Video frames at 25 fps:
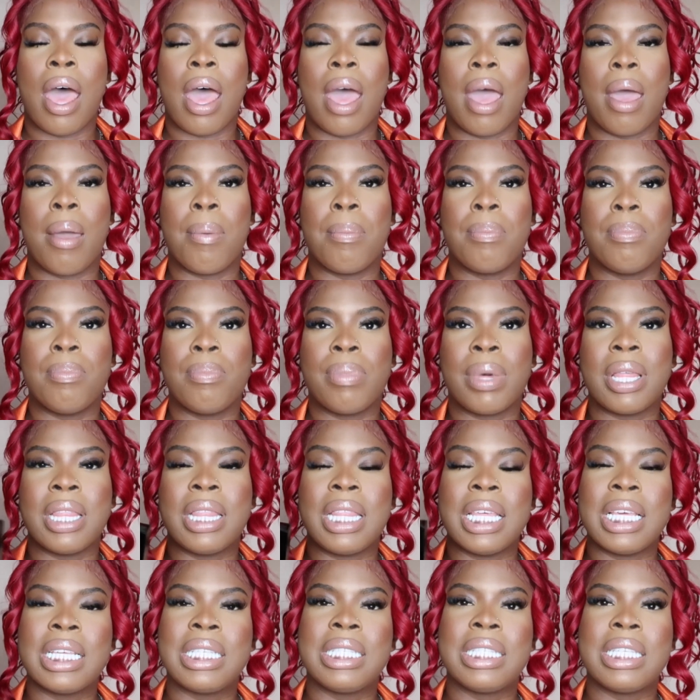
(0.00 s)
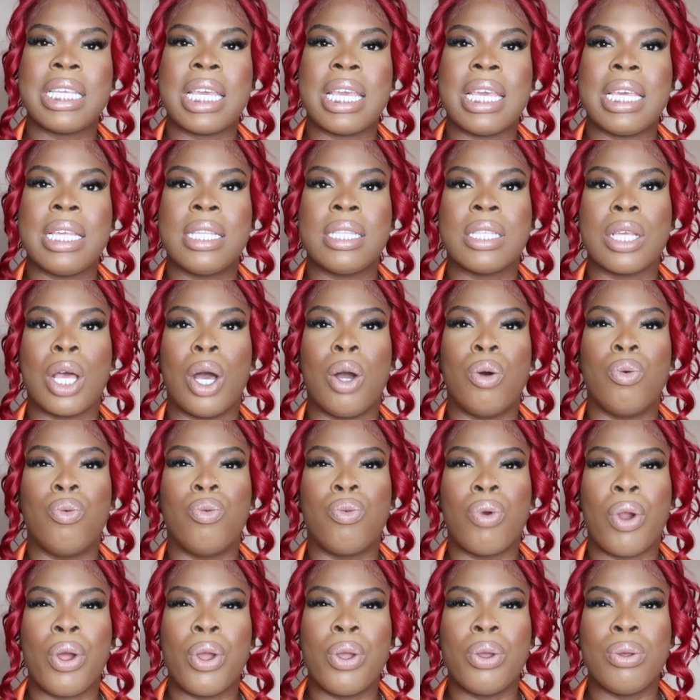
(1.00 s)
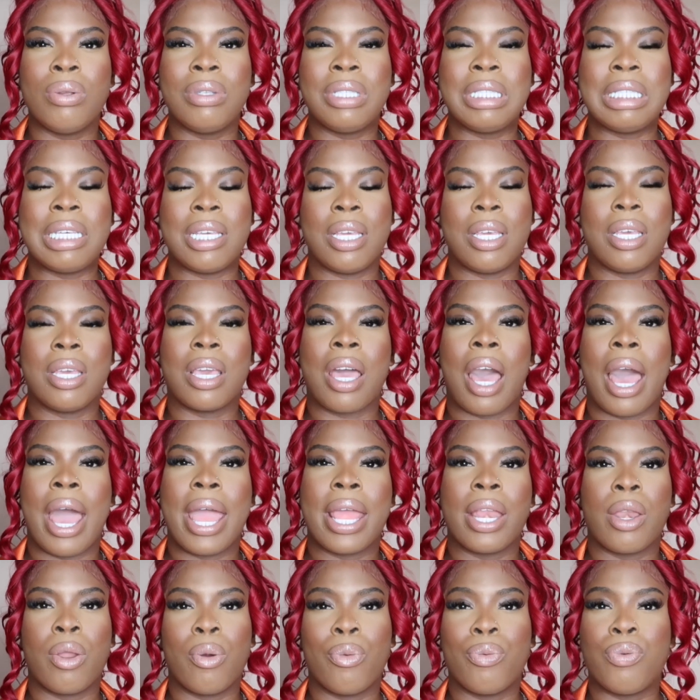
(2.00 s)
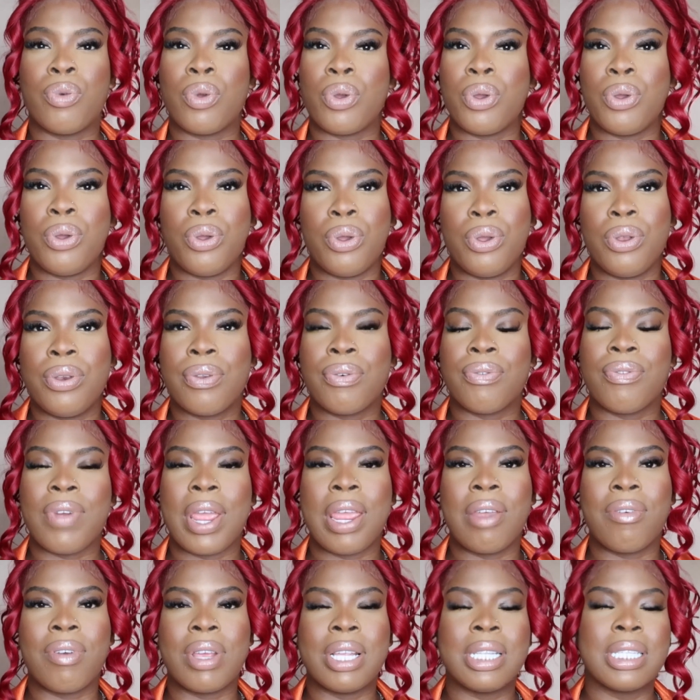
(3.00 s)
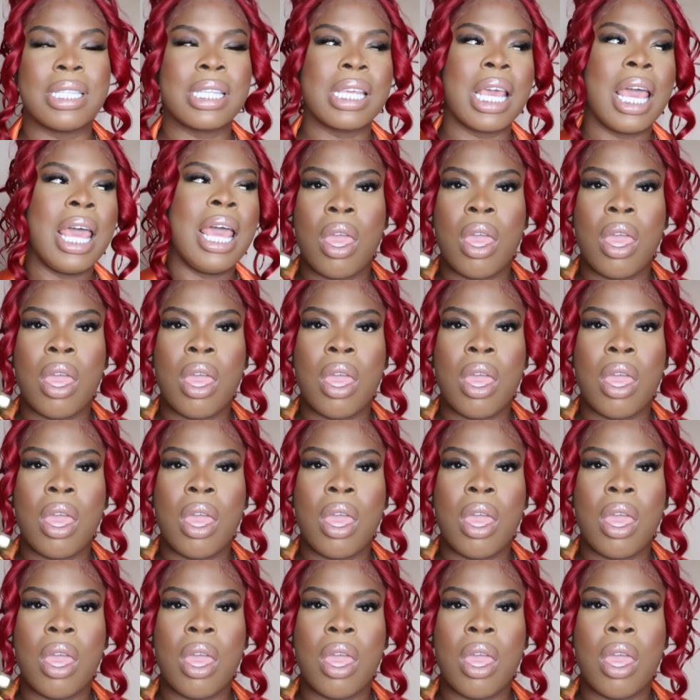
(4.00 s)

but this is a rosy kind of oud fragrance.